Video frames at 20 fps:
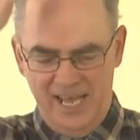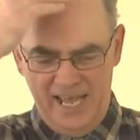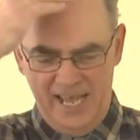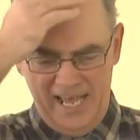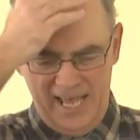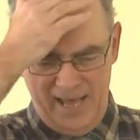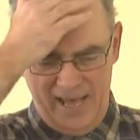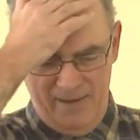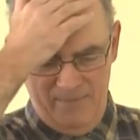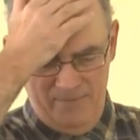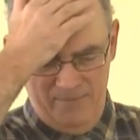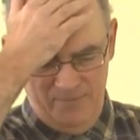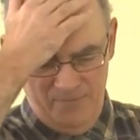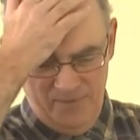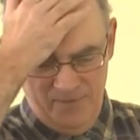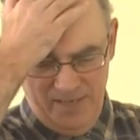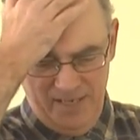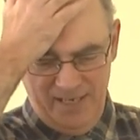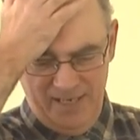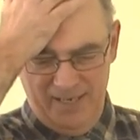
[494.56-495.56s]

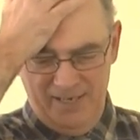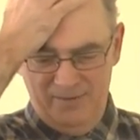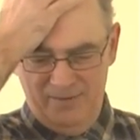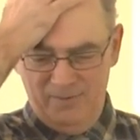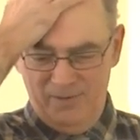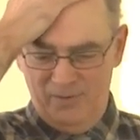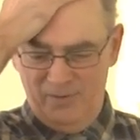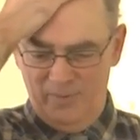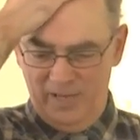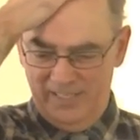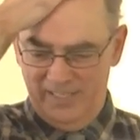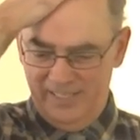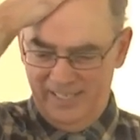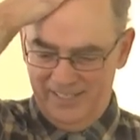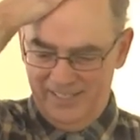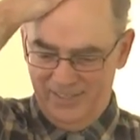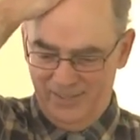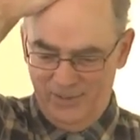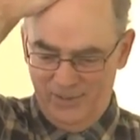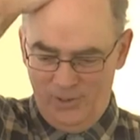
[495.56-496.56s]
Whether it makes
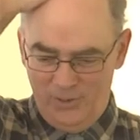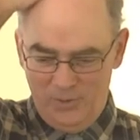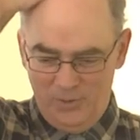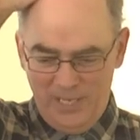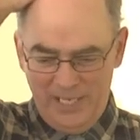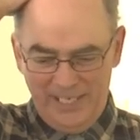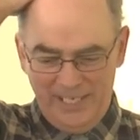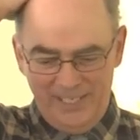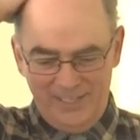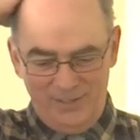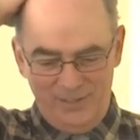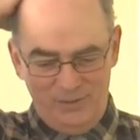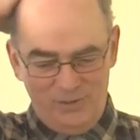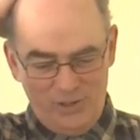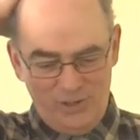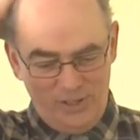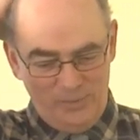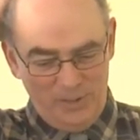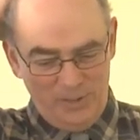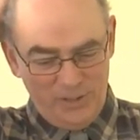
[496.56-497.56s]
sense or not, you get it in
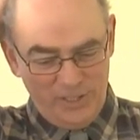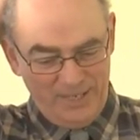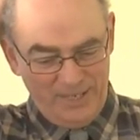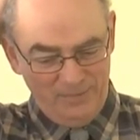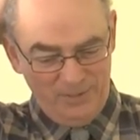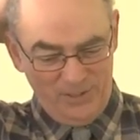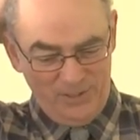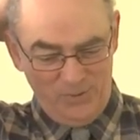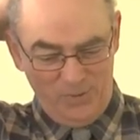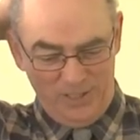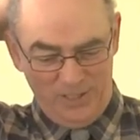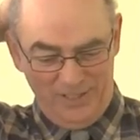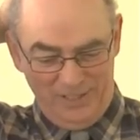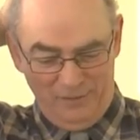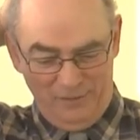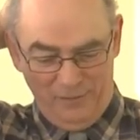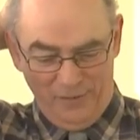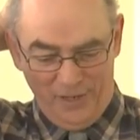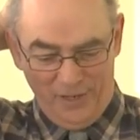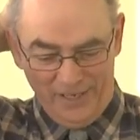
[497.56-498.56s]
Deuteronomy chapter
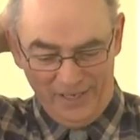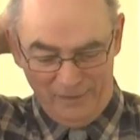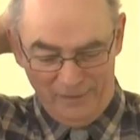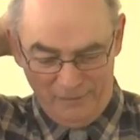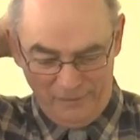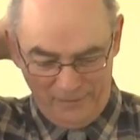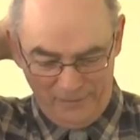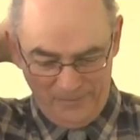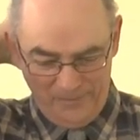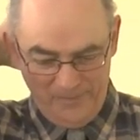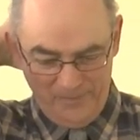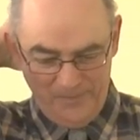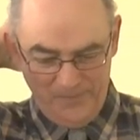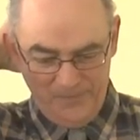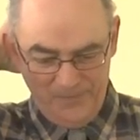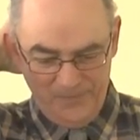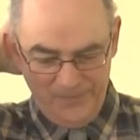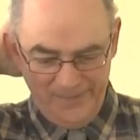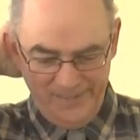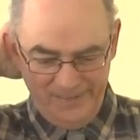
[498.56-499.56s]
25,
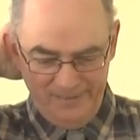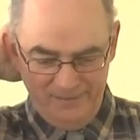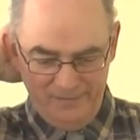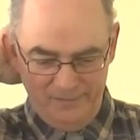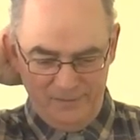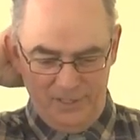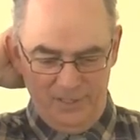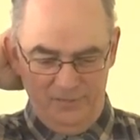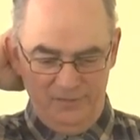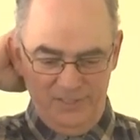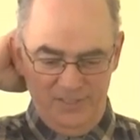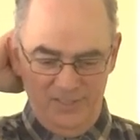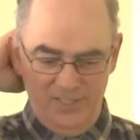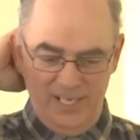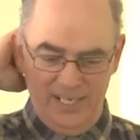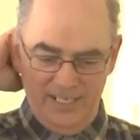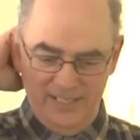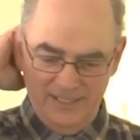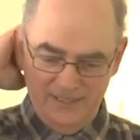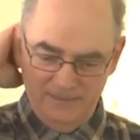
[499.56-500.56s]
5 to
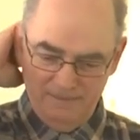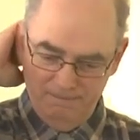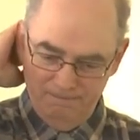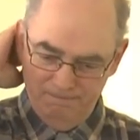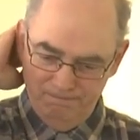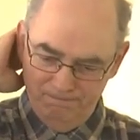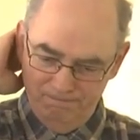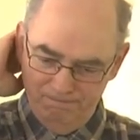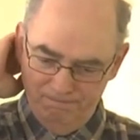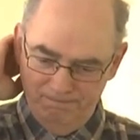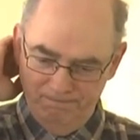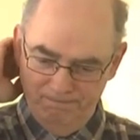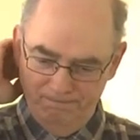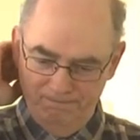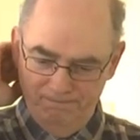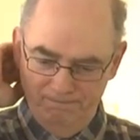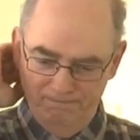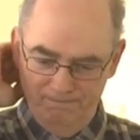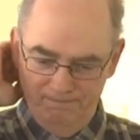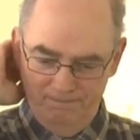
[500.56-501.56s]
6.
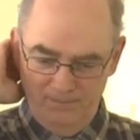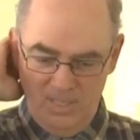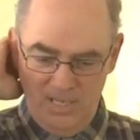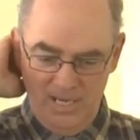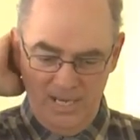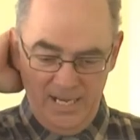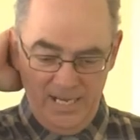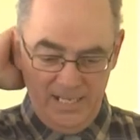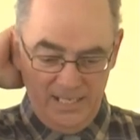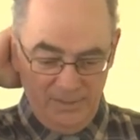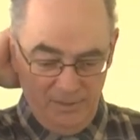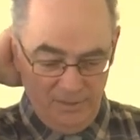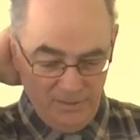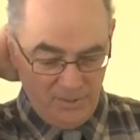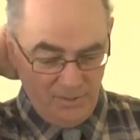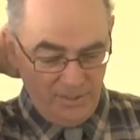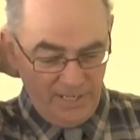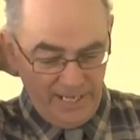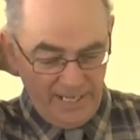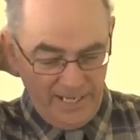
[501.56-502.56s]
You
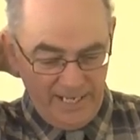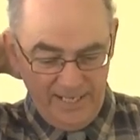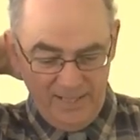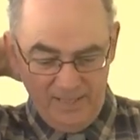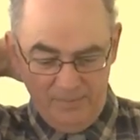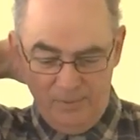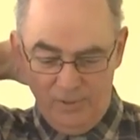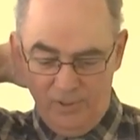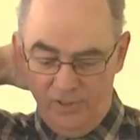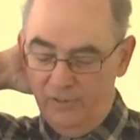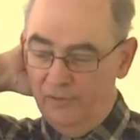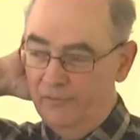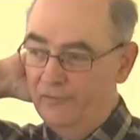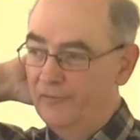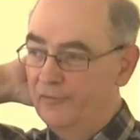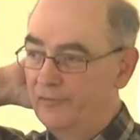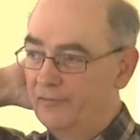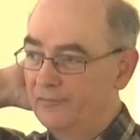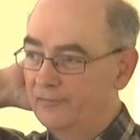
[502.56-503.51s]
also get it in the book of